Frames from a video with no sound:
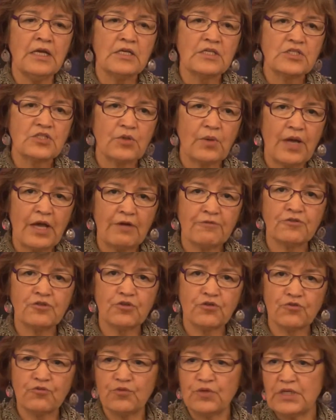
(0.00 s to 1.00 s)
So after
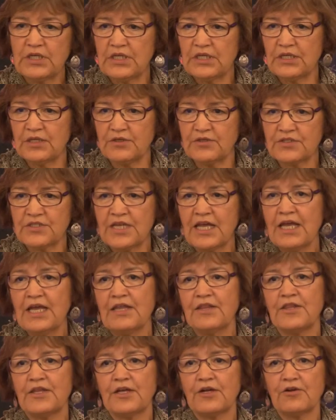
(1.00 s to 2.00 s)
3 years,
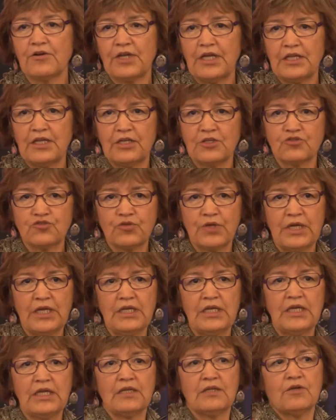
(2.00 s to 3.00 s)
they're getting
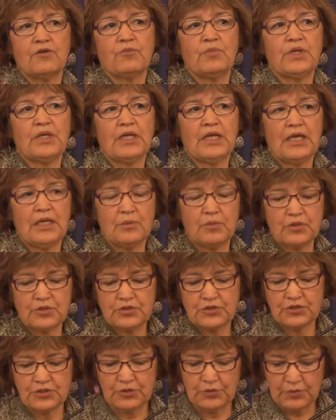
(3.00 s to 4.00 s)
training, they're being able
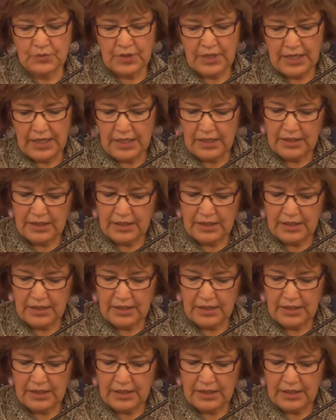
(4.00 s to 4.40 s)
to,